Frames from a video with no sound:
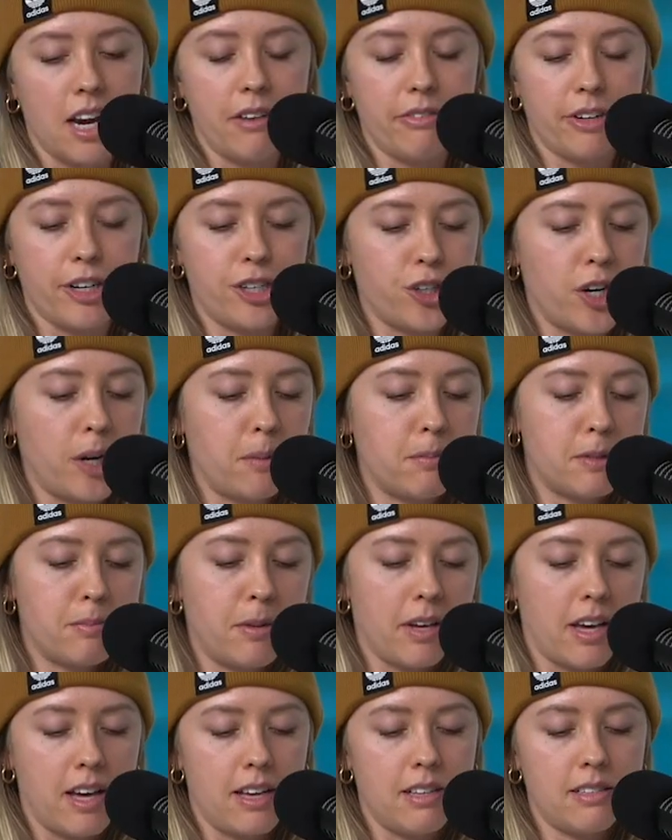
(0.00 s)
sight of your
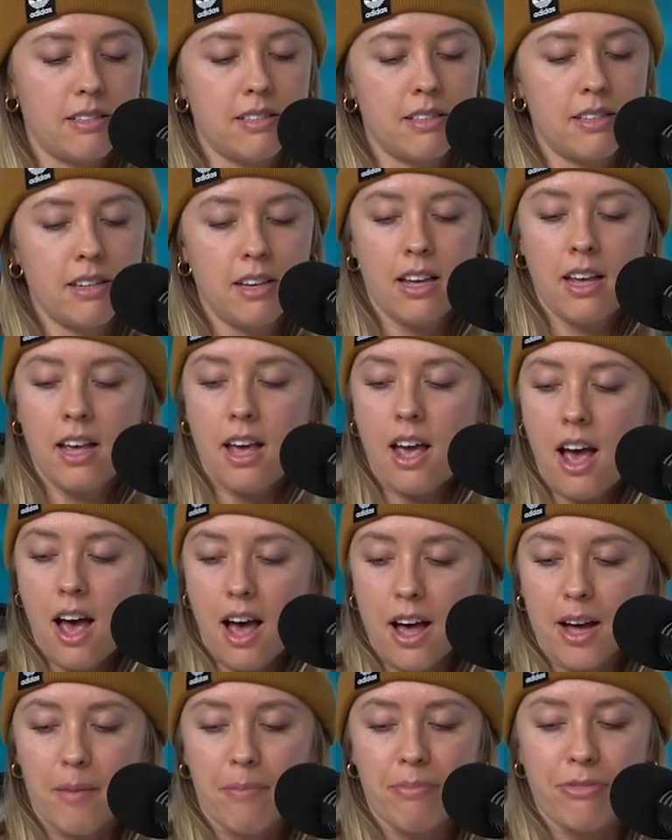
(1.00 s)
dreams, because. Yes.
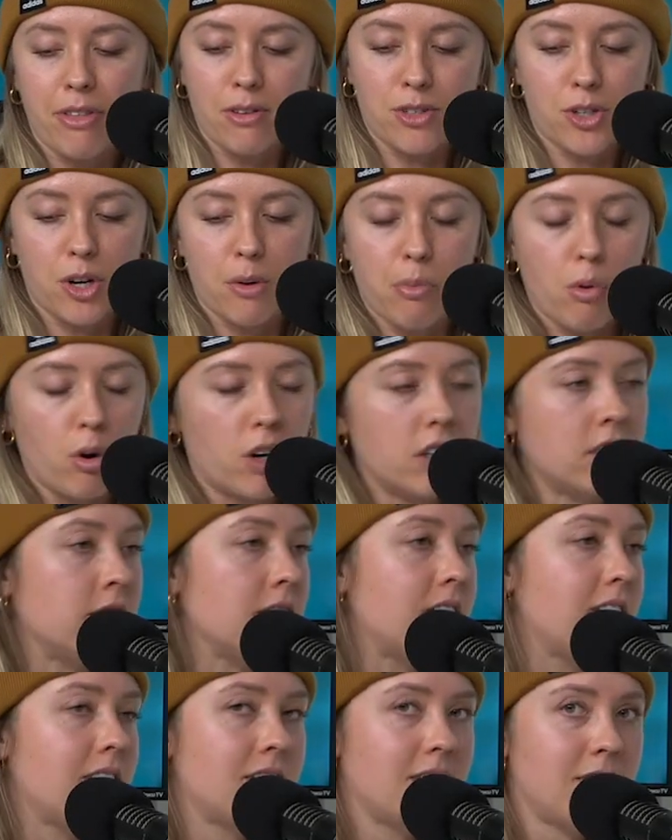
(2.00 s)
Um, those are
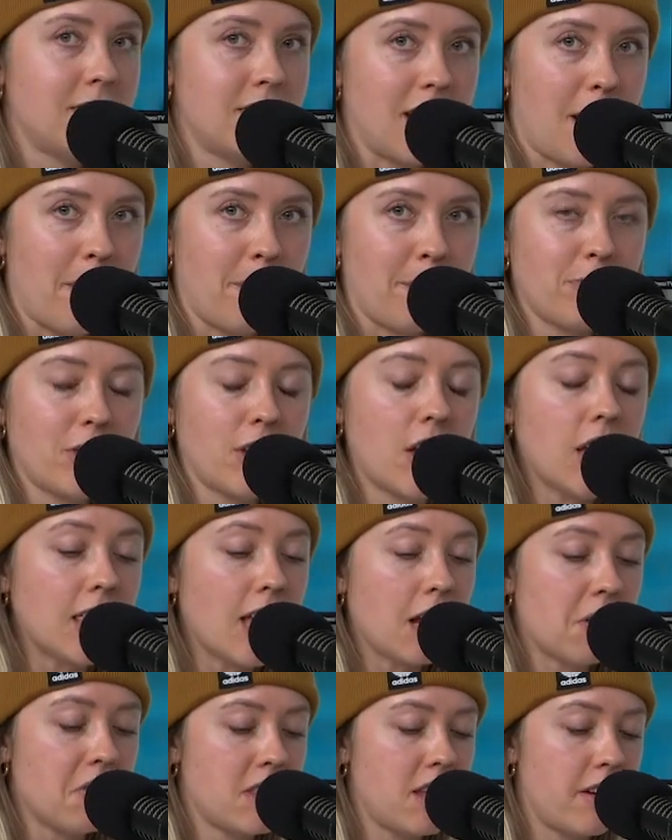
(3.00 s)
important. So
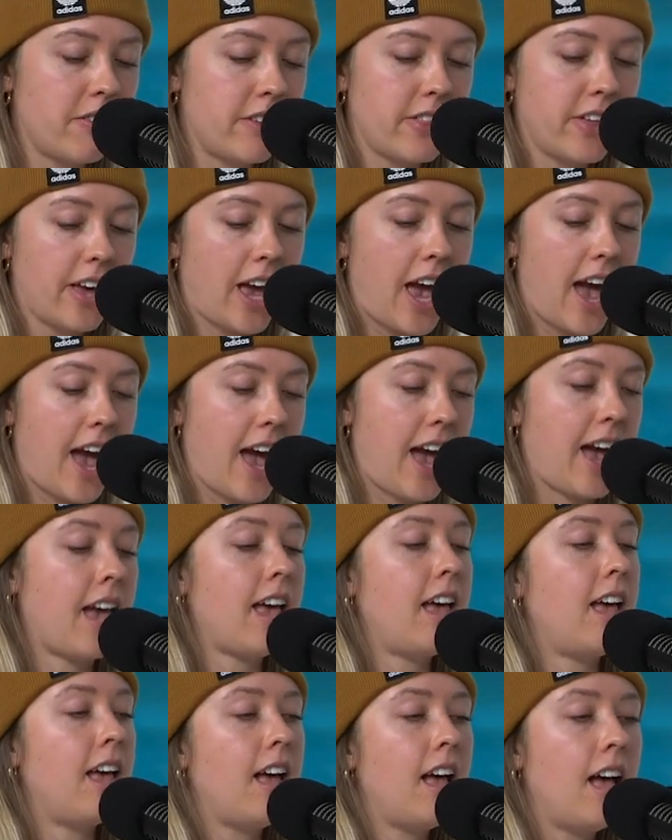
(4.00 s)
good luck with everything,
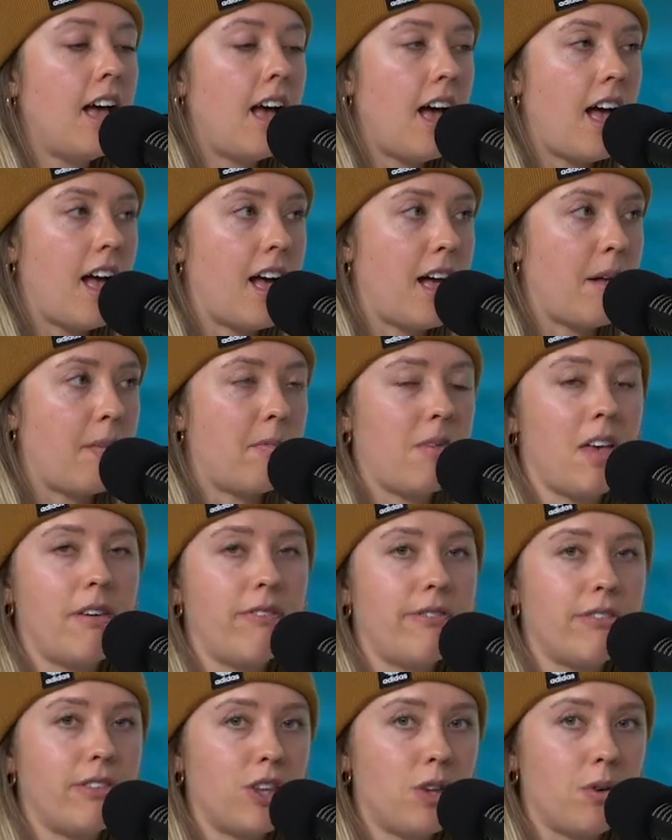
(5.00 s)
A. Yes. Um,
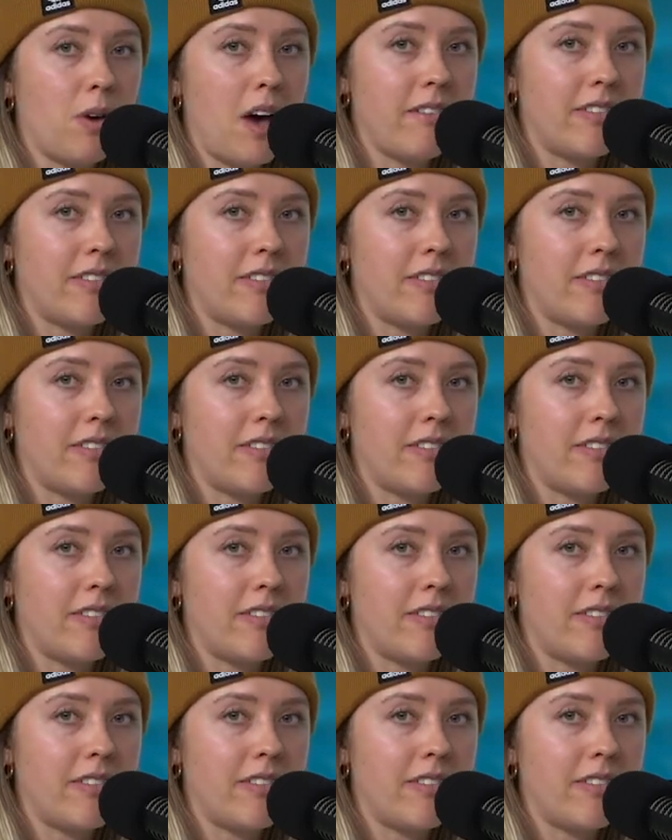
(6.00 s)
if you